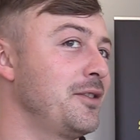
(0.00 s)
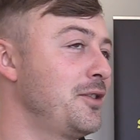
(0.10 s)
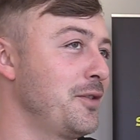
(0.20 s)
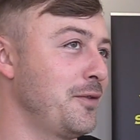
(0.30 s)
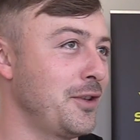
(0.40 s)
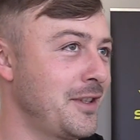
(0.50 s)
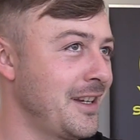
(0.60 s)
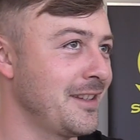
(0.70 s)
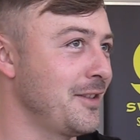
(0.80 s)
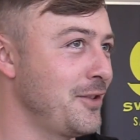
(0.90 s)
Javante
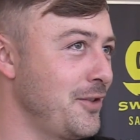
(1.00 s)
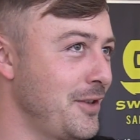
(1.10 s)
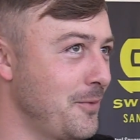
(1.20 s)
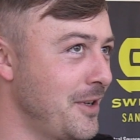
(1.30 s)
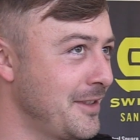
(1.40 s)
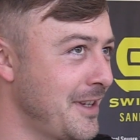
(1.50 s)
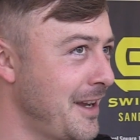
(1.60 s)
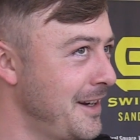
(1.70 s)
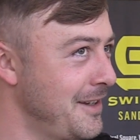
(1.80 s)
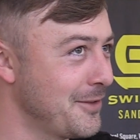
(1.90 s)
is a junior welter,
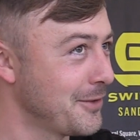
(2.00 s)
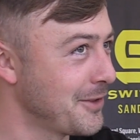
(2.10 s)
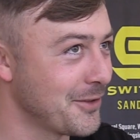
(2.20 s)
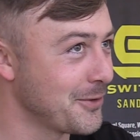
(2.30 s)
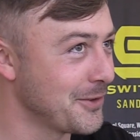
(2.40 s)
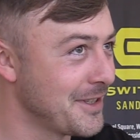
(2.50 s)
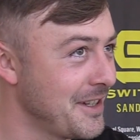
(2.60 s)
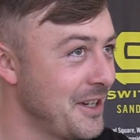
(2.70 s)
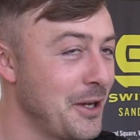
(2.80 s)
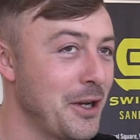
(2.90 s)
and he's also short.
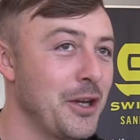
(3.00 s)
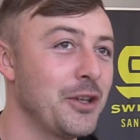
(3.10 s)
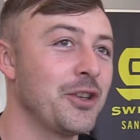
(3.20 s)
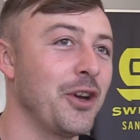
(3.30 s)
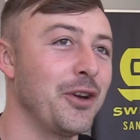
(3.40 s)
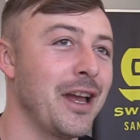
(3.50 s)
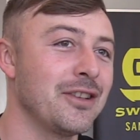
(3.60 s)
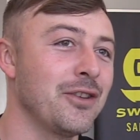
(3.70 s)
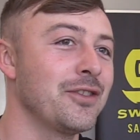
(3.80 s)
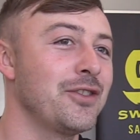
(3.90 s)
So as
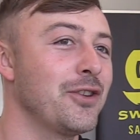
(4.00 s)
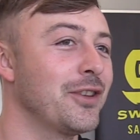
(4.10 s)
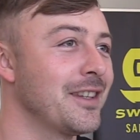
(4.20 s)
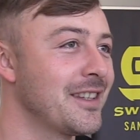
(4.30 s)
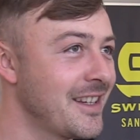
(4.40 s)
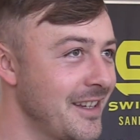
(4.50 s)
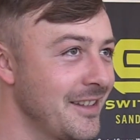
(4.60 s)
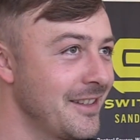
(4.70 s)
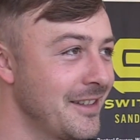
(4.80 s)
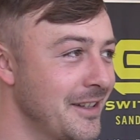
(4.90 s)
long as you've got the
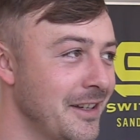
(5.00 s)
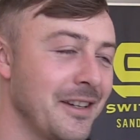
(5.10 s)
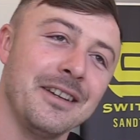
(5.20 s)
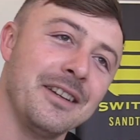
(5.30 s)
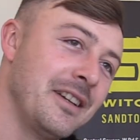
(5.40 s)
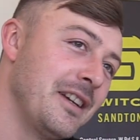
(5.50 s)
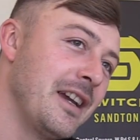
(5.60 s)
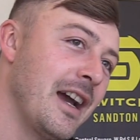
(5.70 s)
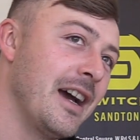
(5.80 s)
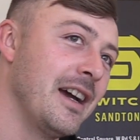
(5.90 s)
skills,
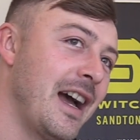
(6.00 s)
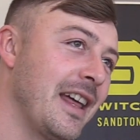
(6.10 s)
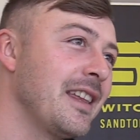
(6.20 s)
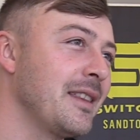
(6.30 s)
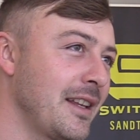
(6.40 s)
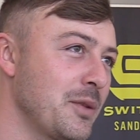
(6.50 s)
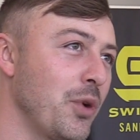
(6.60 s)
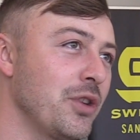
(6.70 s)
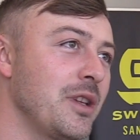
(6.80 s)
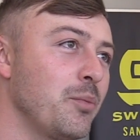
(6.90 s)
I think that's
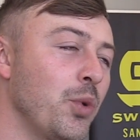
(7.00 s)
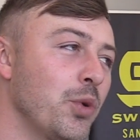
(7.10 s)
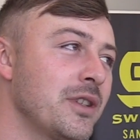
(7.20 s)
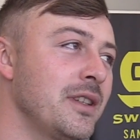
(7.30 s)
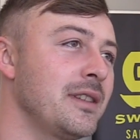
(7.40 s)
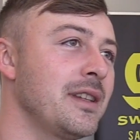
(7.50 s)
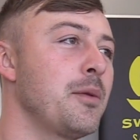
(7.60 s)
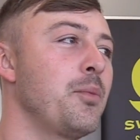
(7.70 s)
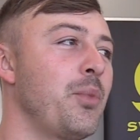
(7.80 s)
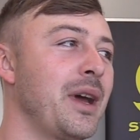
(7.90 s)
most important.
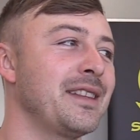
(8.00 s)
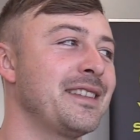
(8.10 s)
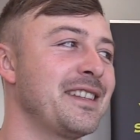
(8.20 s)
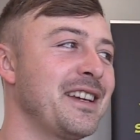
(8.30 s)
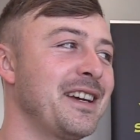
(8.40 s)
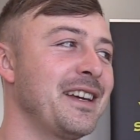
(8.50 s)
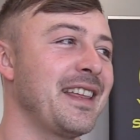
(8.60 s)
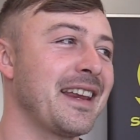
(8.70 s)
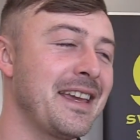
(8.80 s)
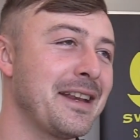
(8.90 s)
But
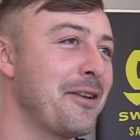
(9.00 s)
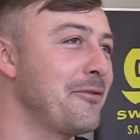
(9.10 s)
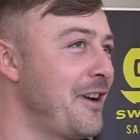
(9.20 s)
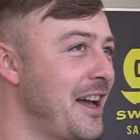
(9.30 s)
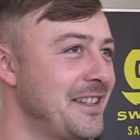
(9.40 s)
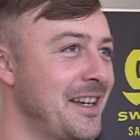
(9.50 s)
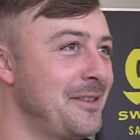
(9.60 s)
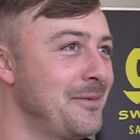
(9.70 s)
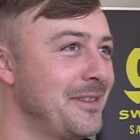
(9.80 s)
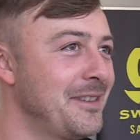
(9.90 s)
that kid can fight, eh?
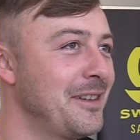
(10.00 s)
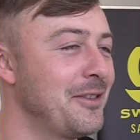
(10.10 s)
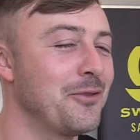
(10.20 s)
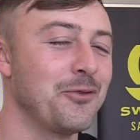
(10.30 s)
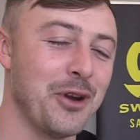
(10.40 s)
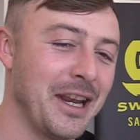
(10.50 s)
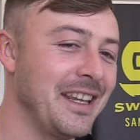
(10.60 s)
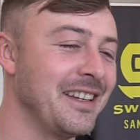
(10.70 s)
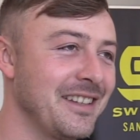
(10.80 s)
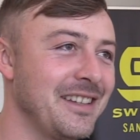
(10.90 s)

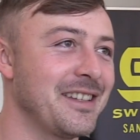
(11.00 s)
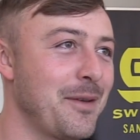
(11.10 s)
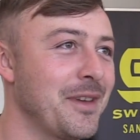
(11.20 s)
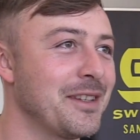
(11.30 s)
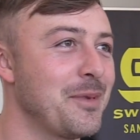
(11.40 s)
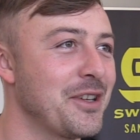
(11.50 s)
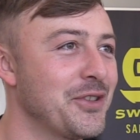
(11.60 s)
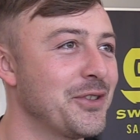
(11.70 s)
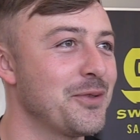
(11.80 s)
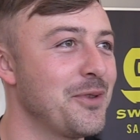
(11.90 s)
Really, he's something
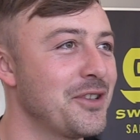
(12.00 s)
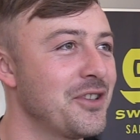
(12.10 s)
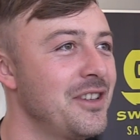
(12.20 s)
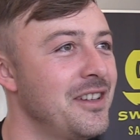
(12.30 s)
special to watch.